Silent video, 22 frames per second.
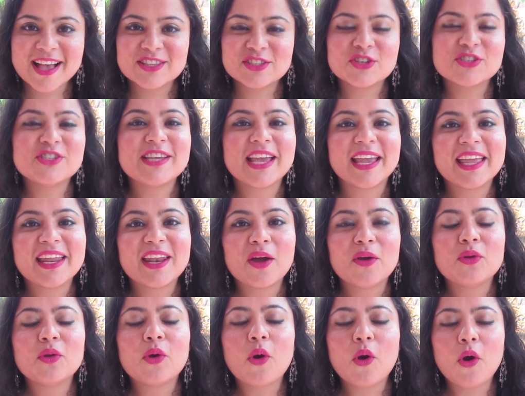So check it
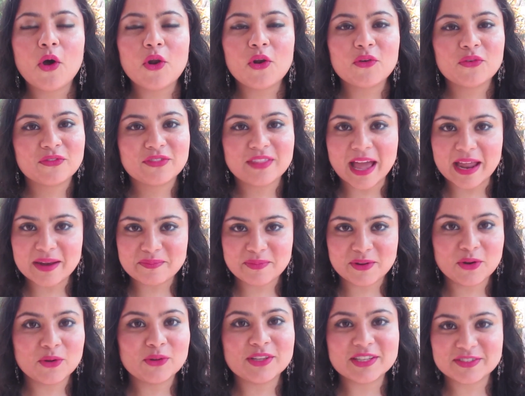out, all of that
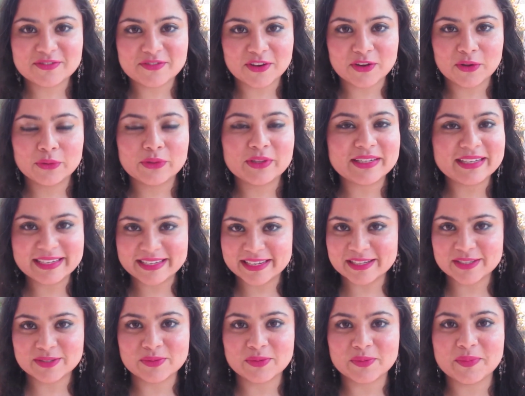below this video, the
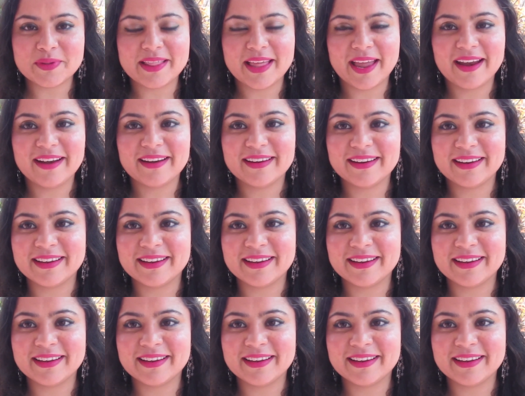details will be there.